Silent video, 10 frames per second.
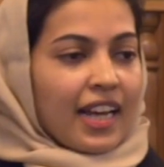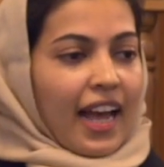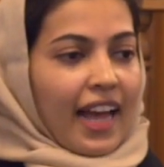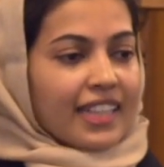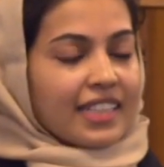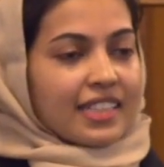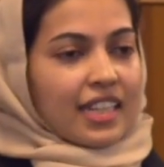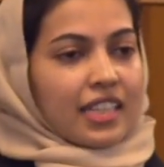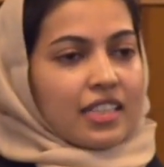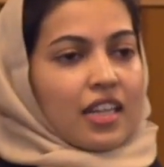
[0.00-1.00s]
and he
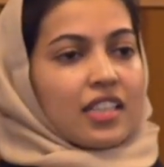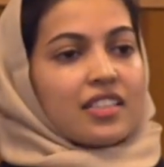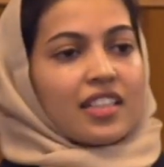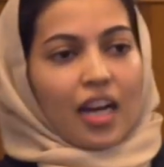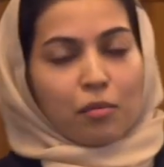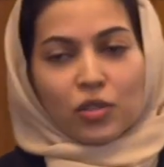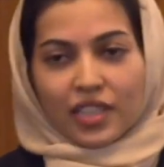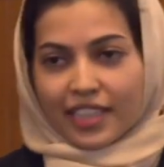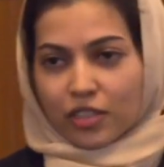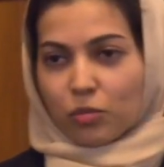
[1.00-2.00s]
says Assalamu
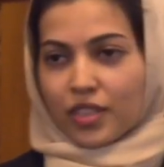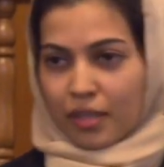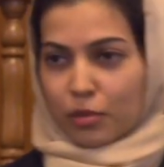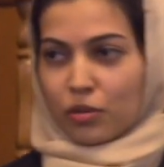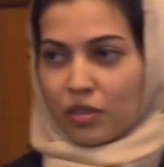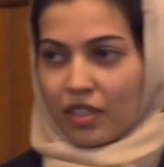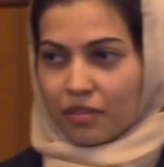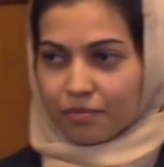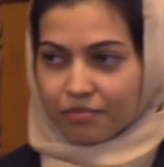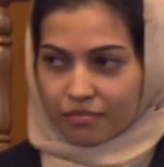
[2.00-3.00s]
alaikum wa rahmatullah.
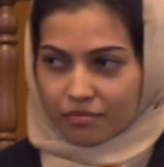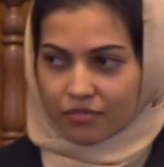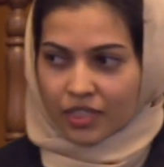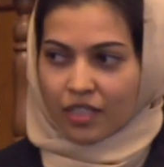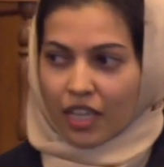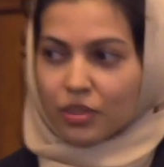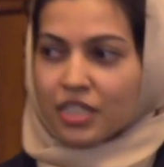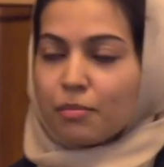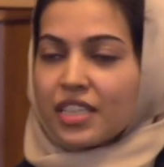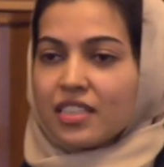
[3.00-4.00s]
Now
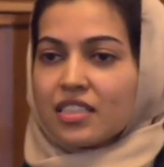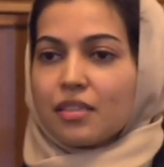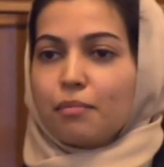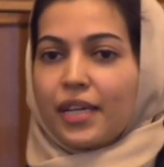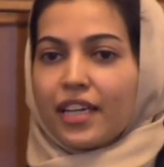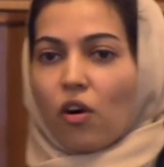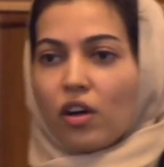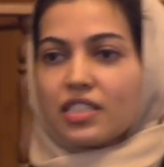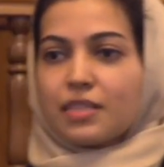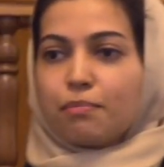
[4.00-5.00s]
this means may
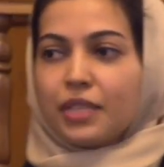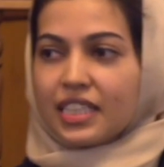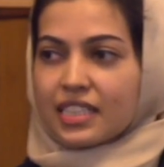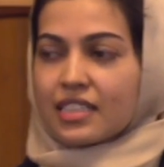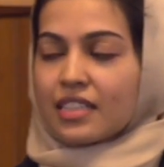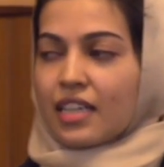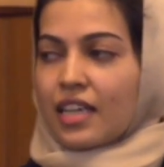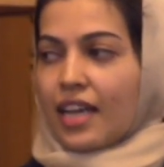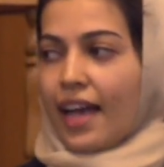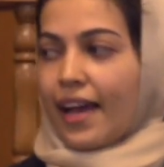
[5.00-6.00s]
God's peace
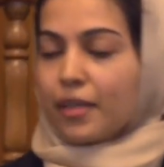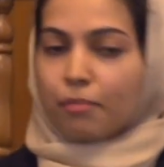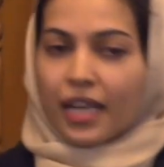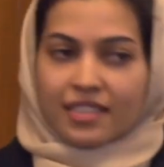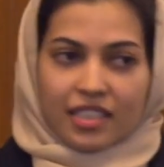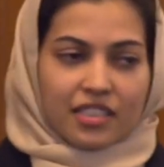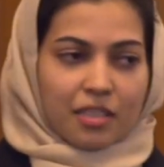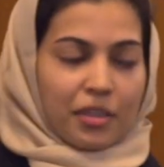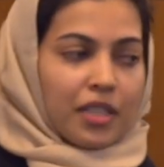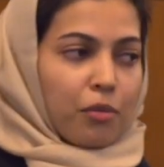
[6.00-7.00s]
and blessings
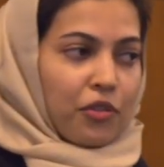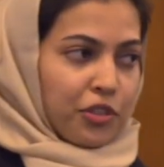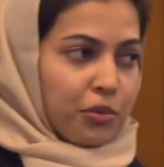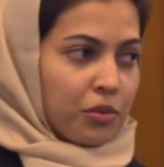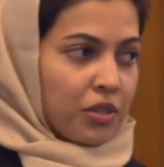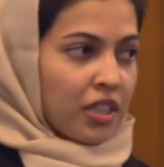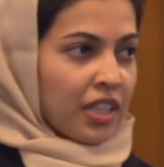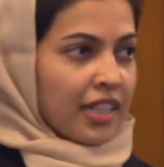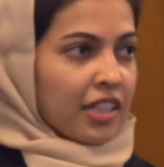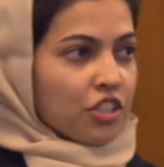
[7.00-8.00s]
be upon you.
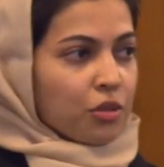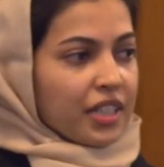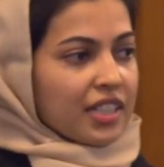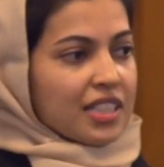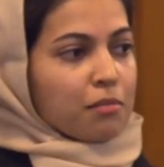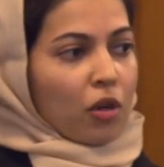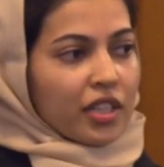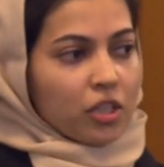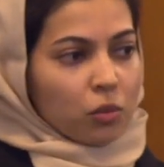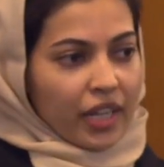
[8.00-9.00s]
So in a
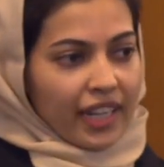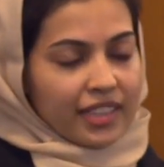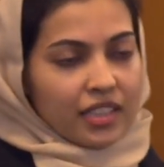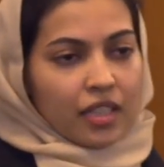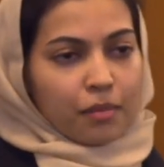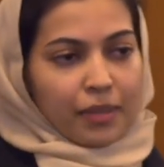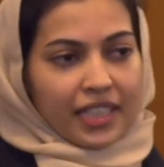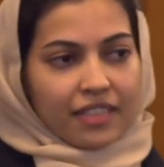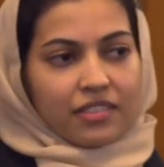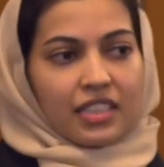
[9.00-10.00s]
symbolic way, the
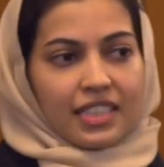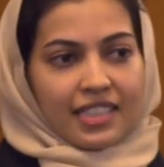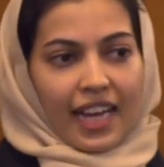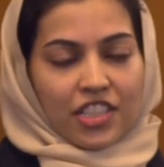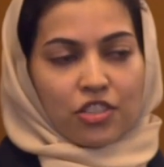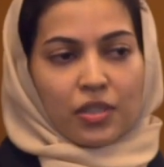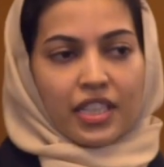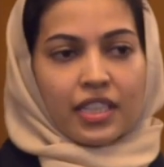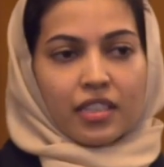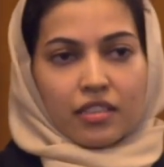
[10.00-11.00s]
believer is
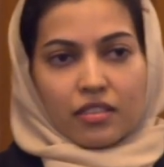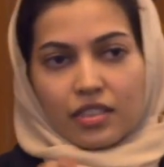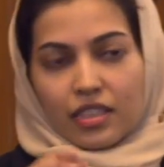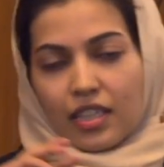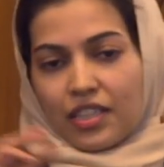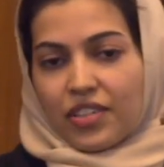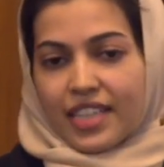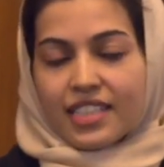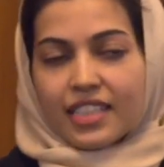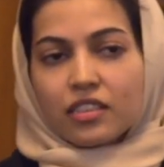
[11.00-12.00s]
actually
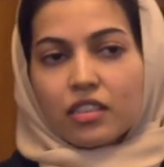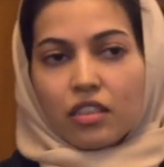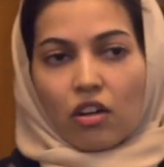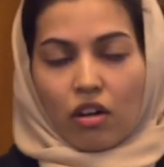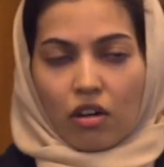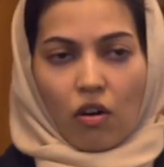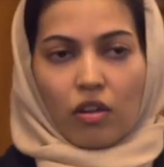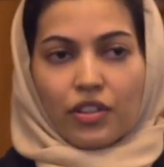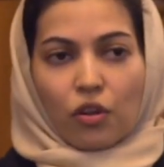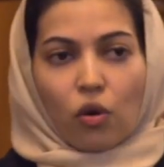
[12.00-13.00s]
addressing
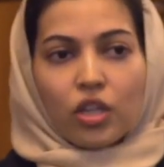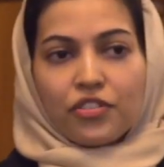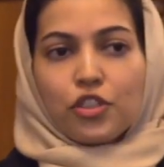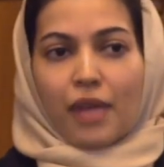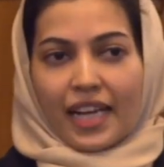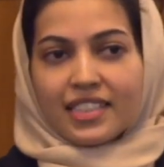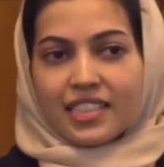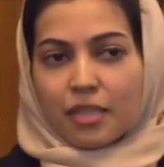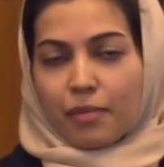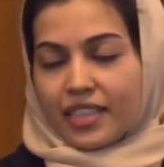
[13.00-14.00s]
the whole of
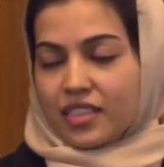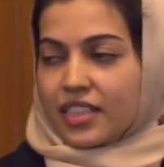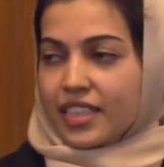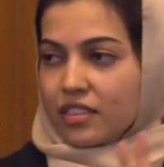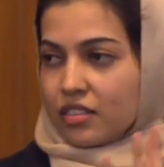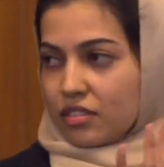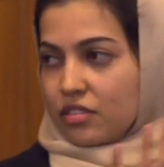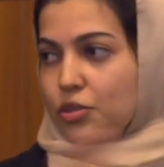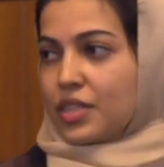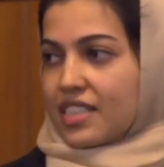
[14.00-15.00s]
humanity by turning
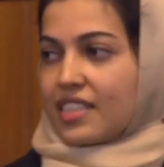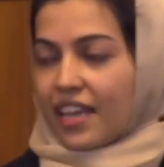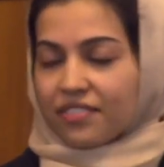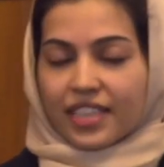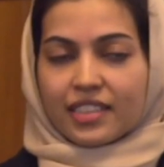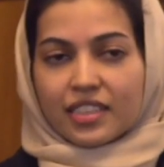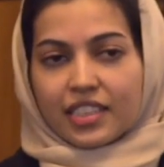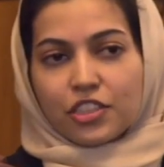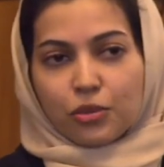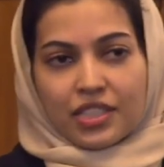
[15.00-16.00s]
to his left and
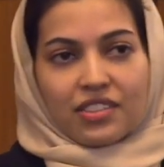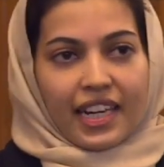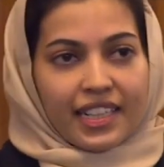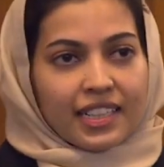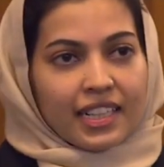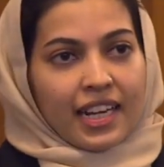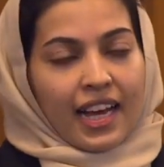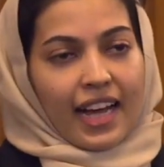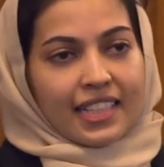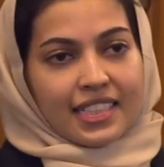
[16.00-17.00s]
turning to his right
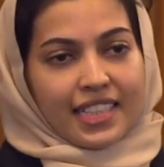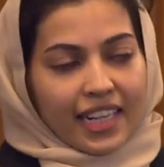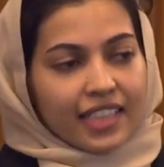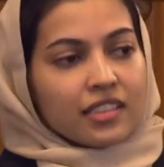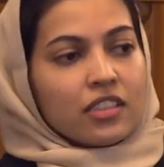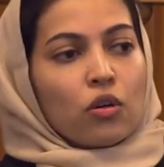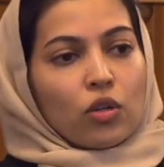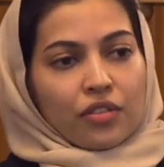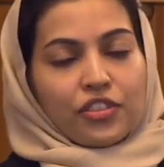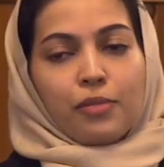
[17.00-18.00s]
and telling the
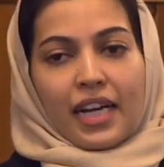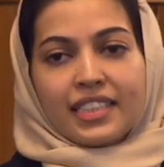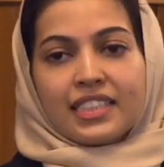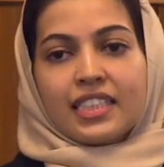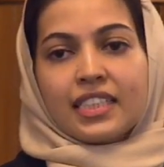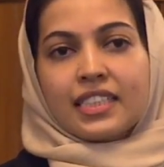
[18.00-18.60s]
whole of humanity